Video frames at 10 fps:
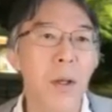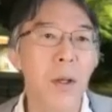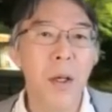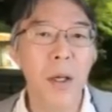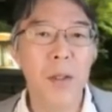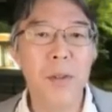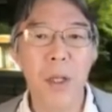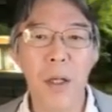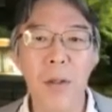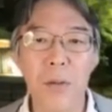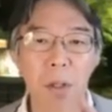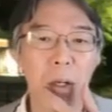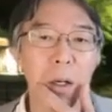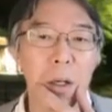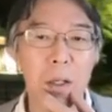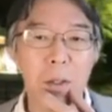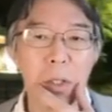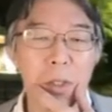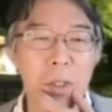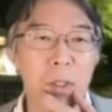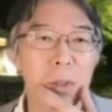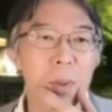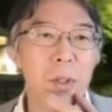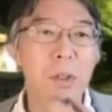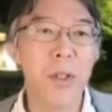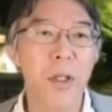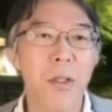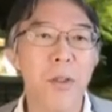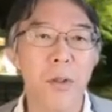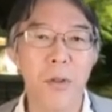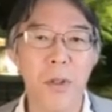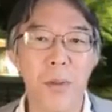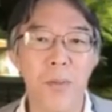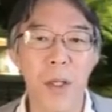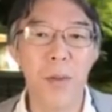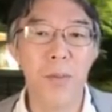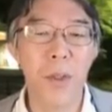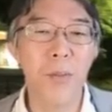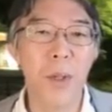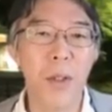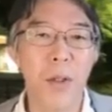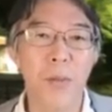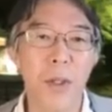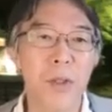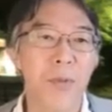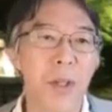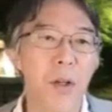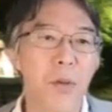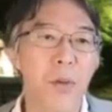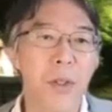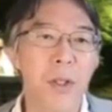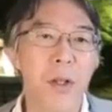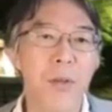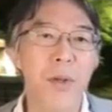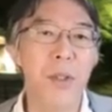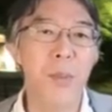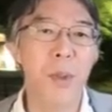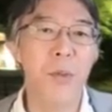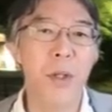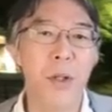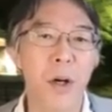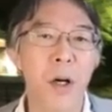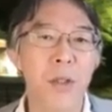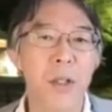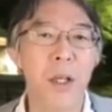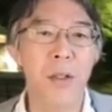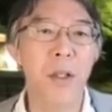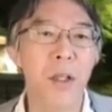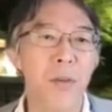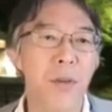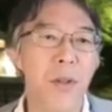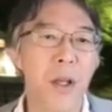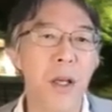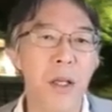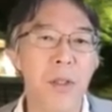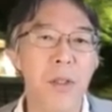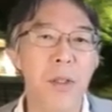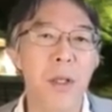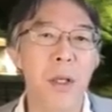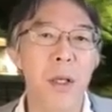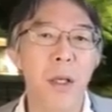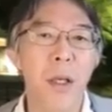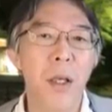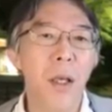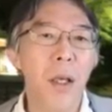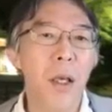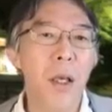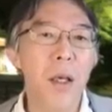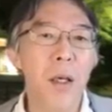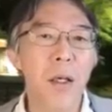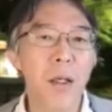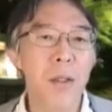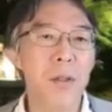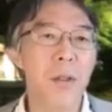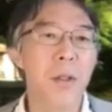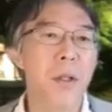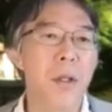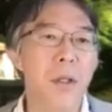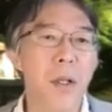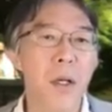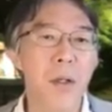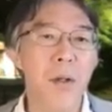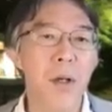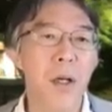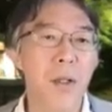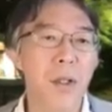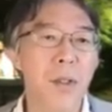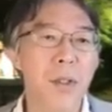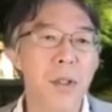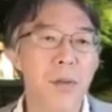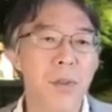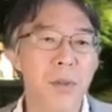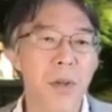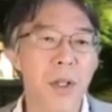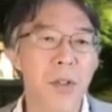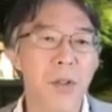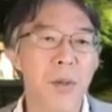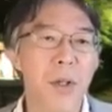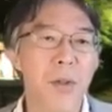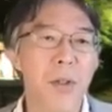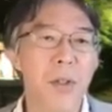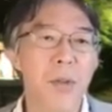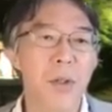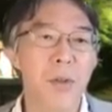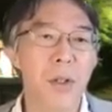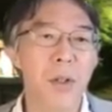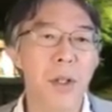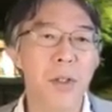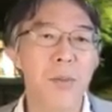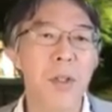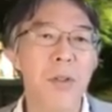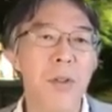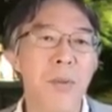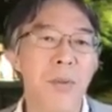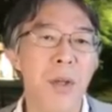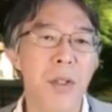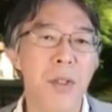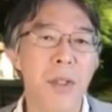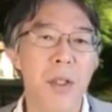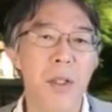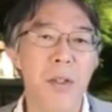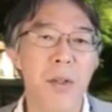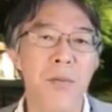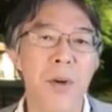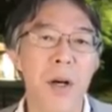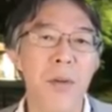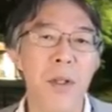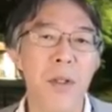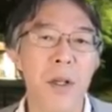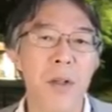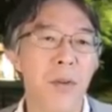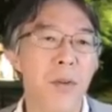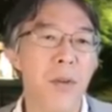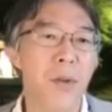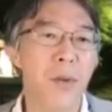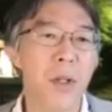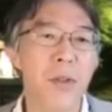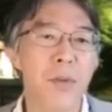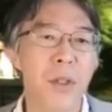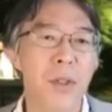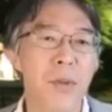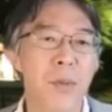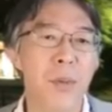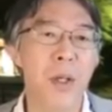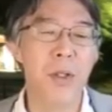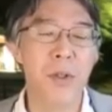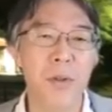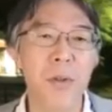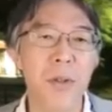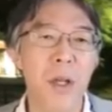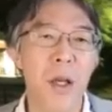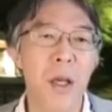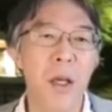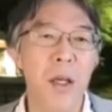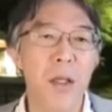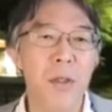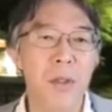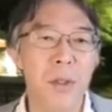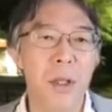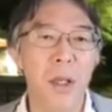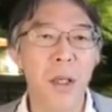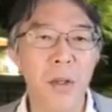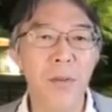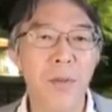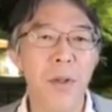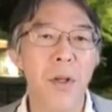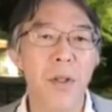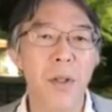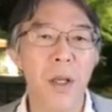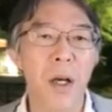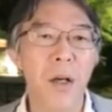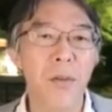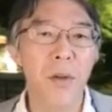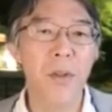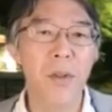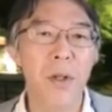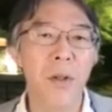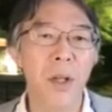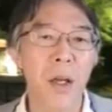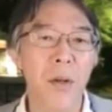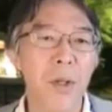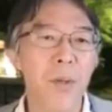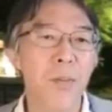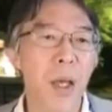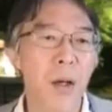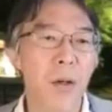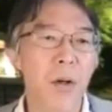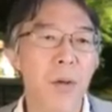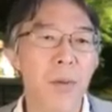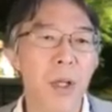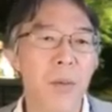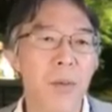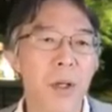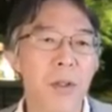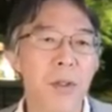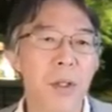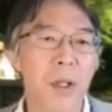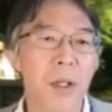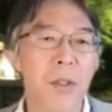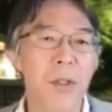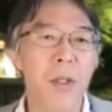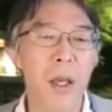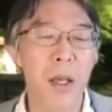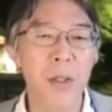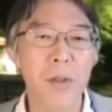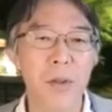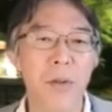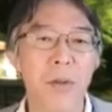And now this is the punchline. So the main topic of this video was the difference between odd and even S. And now this is the observation about asymmetry. The asymmetric VBS state is invariant under the three transformations if the arrows on every pair of neighboring sides cancel.